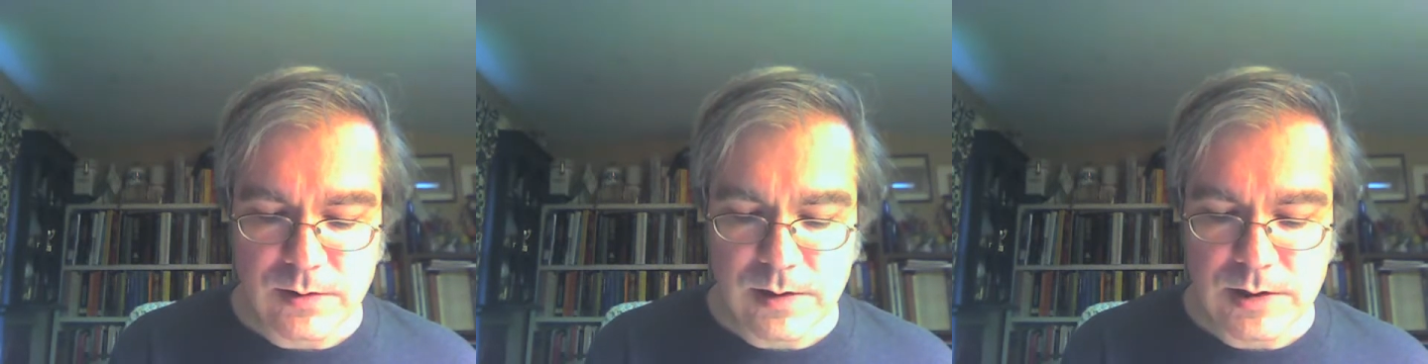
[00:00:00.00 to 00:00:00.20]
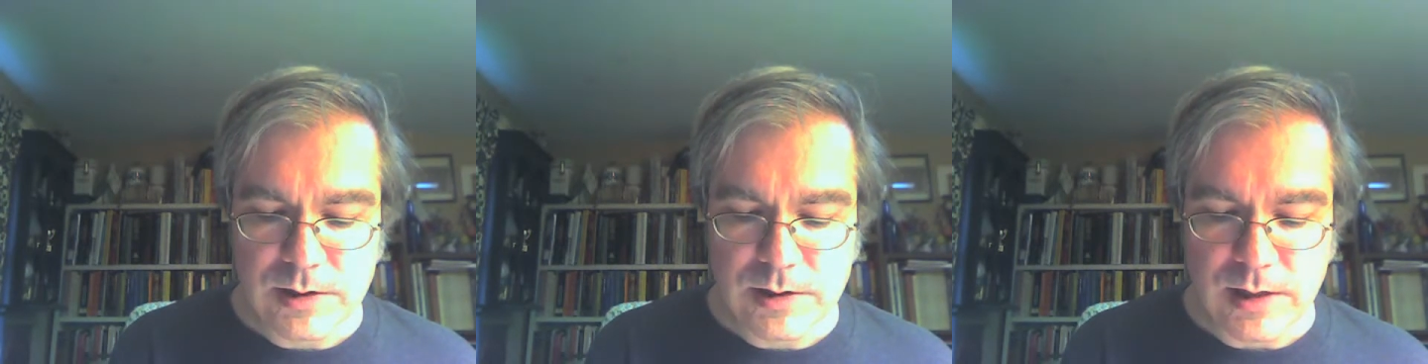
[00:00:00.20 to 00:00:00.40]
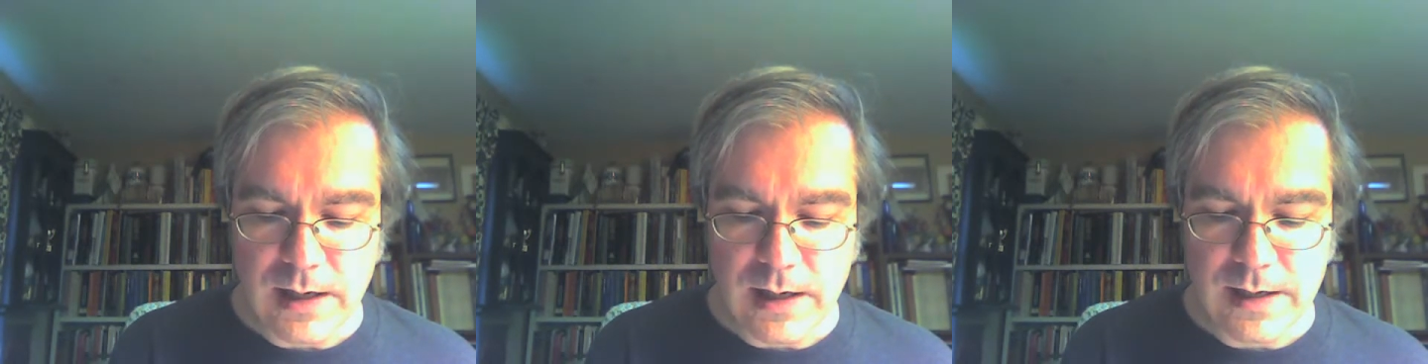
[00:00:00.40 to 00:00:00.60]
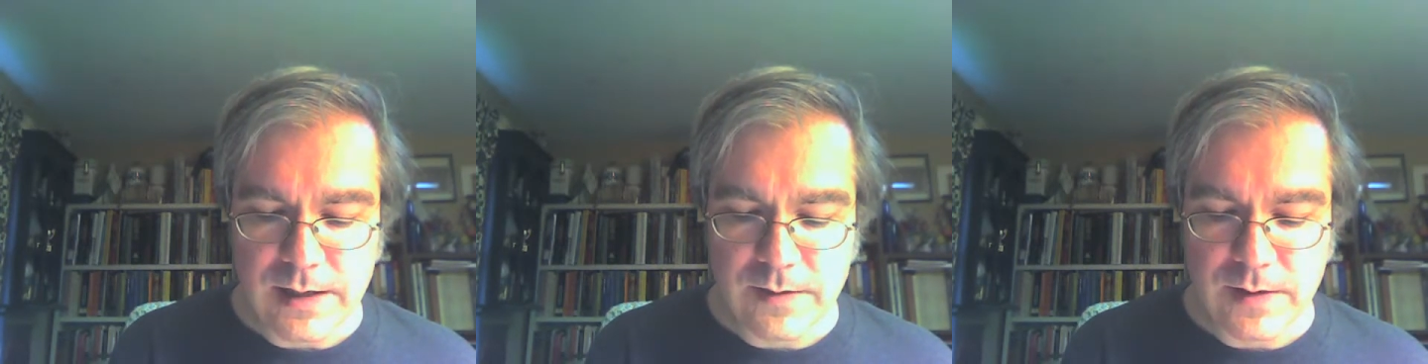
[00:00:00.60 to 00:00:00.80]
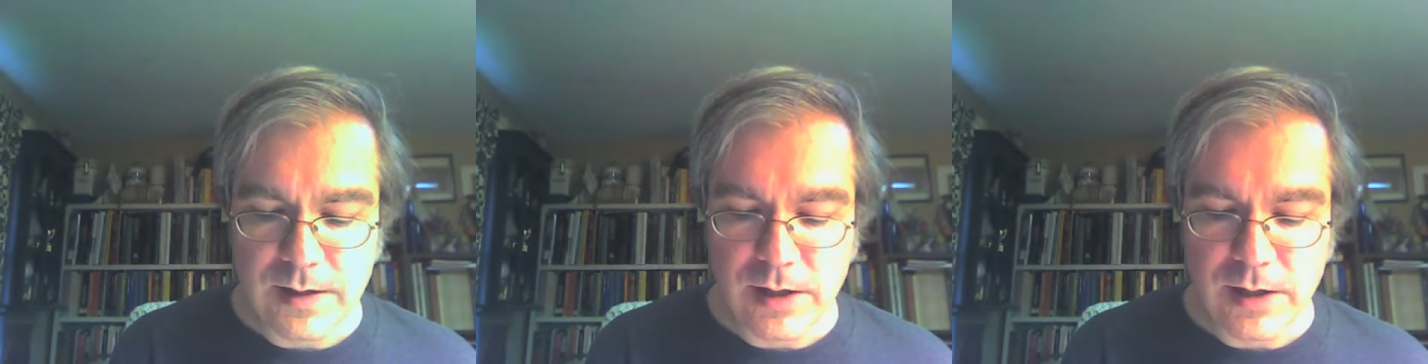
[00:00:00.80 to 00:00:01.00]
aside and
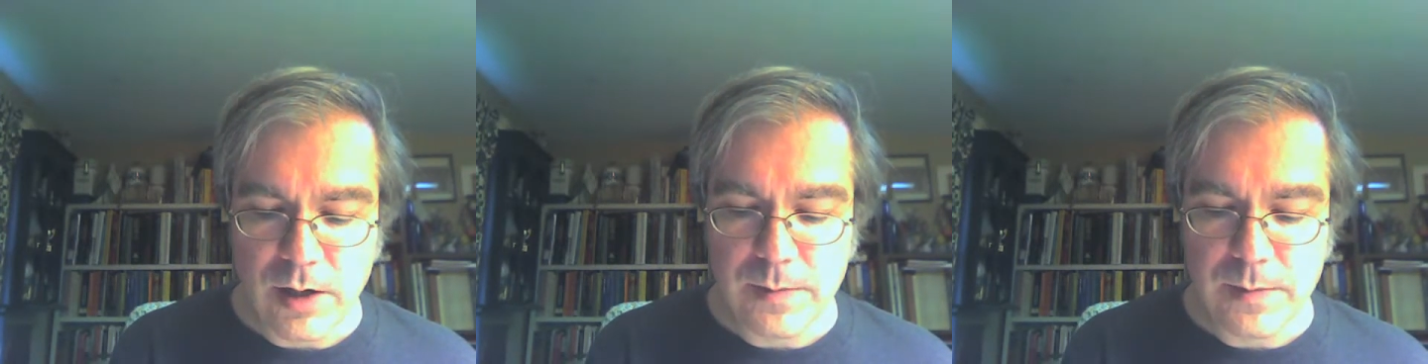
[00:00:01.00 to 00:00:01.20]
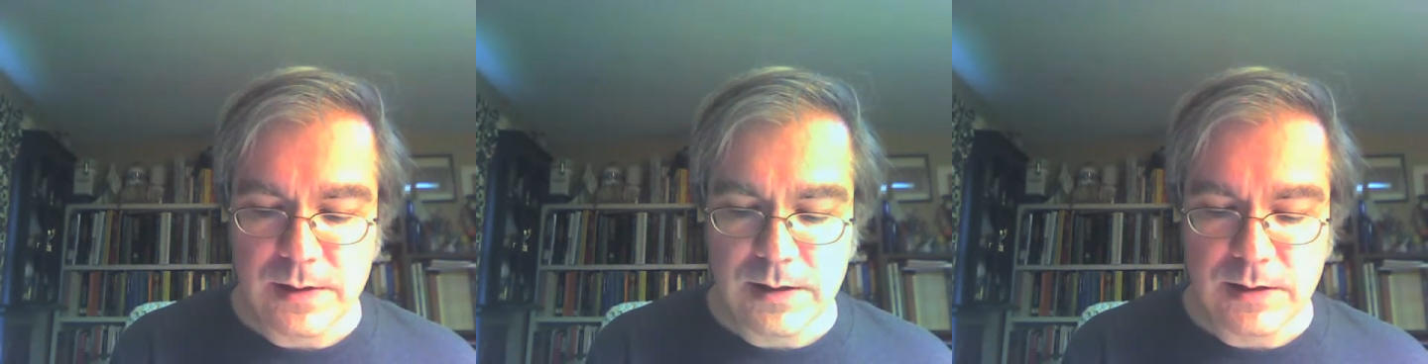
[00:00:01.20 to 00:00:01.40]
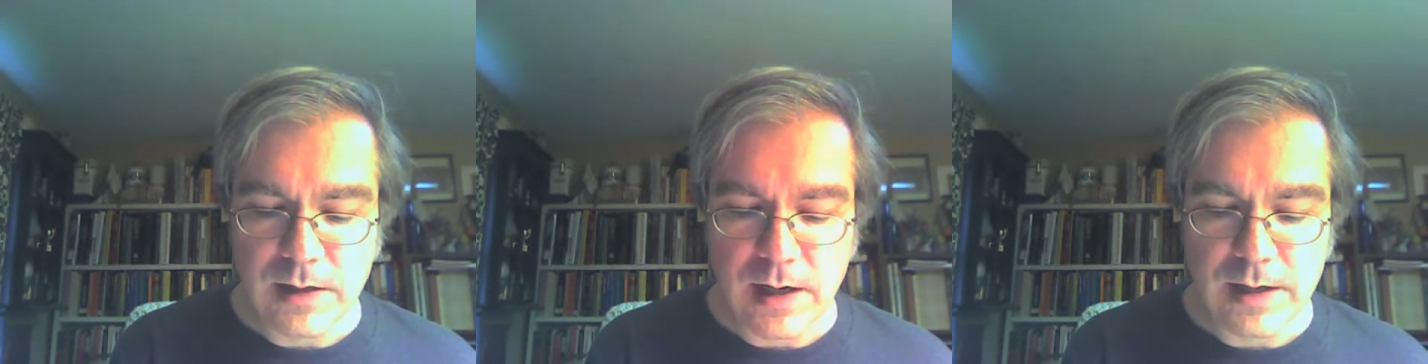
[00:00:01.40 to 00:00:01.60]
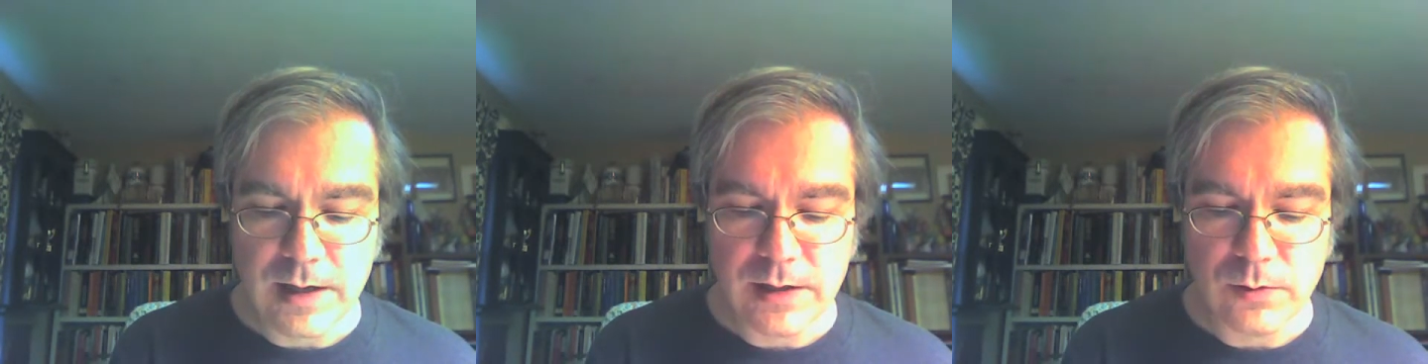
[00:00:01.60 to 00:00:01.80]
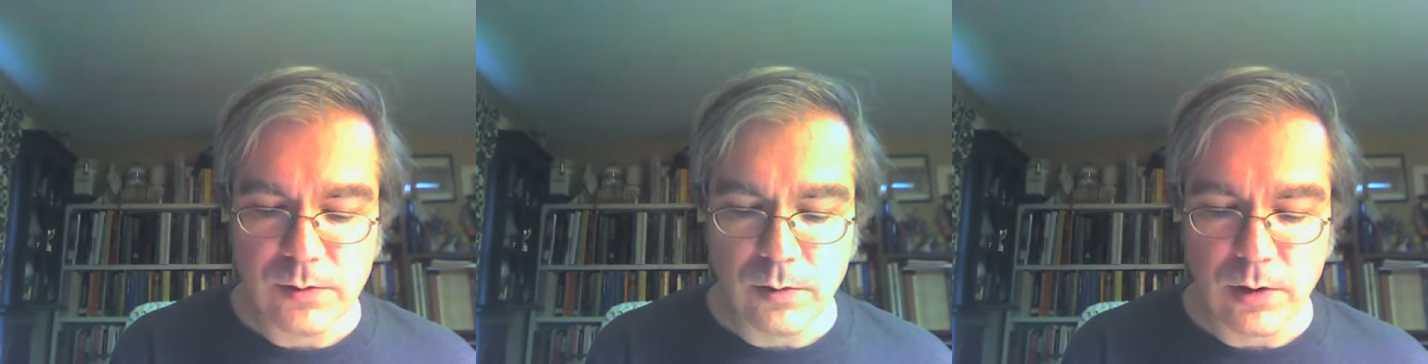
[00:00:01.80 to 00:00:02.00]
then opened the tiny
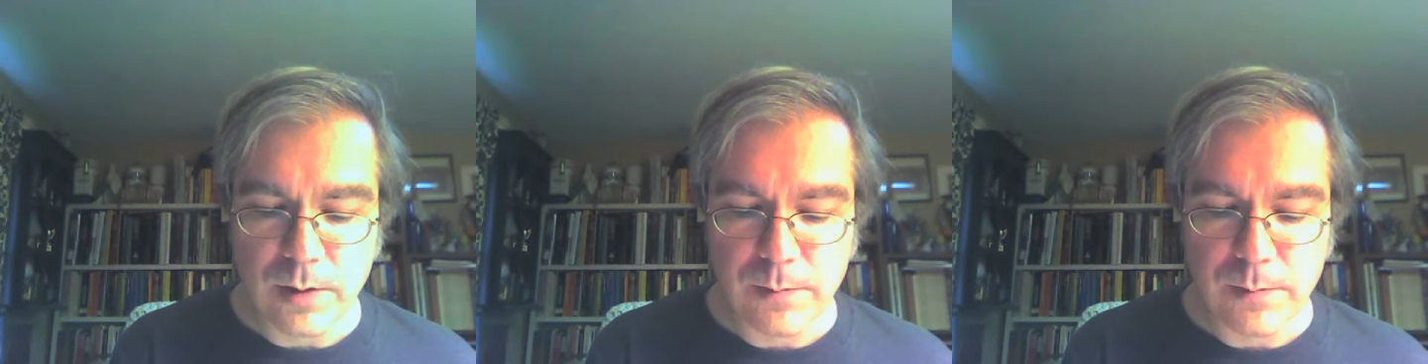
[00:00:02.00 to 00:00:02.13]
door,